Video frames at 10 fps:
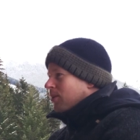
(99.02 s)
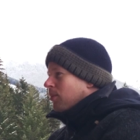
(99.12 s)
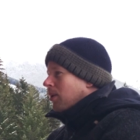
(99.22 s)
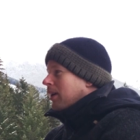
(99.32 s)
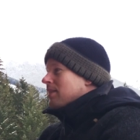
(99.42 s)

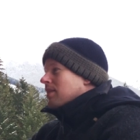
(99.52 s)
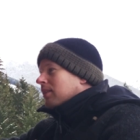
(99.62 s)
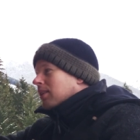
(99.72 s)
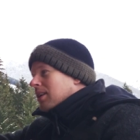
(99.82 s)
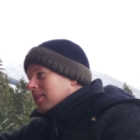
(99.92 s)
whereas a
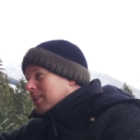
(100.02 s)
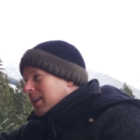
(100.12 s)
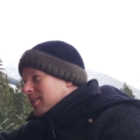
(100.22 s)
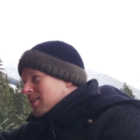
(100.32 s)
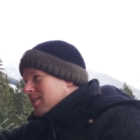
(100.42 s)
long
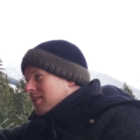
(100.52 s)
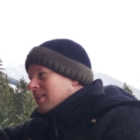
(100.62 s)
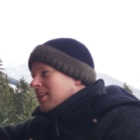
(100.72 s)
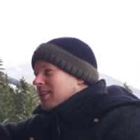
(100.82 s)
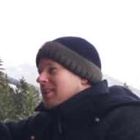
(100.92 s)
lens
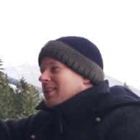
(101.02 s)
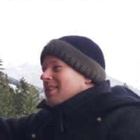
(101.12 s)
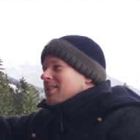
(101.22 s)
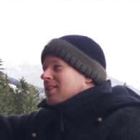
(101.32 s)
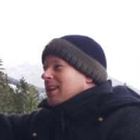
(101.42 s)

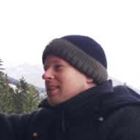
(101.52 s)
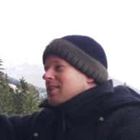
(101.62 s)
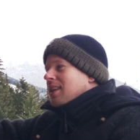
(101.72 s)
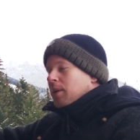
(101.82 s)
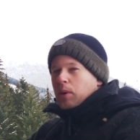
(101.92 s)
is a lens
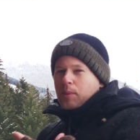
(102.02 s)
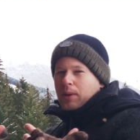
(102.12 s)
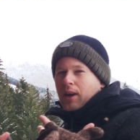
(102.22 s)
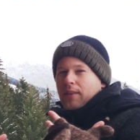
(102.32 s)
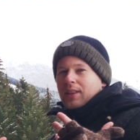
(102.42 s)
that we would
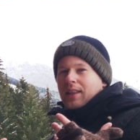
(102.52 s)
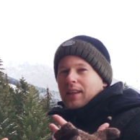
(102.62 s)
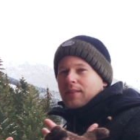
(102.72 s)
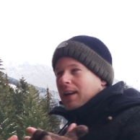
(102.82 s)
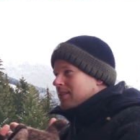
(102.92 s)
often
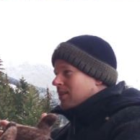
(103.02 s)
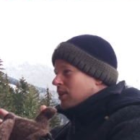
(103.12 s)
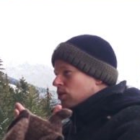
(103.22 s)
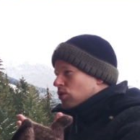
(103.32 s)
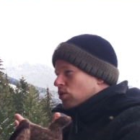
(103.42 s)
think of as
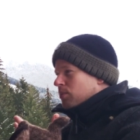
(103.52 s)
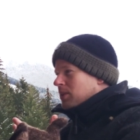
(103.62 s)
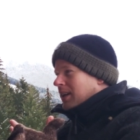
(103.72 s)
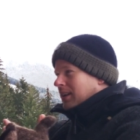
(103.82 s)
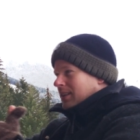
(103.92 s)
zoomed
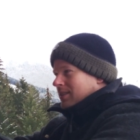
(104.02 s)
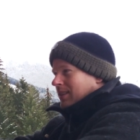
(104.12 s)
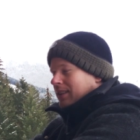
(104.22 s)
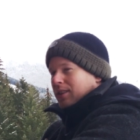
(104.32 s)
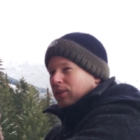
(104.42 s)
in. It's
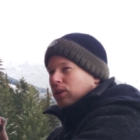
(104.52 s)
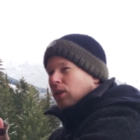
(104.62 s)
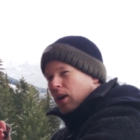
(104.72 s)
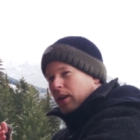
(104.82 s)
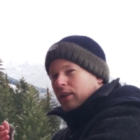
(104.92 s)
like the
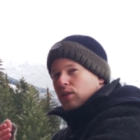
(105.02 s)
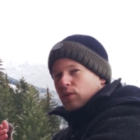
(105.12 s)
longest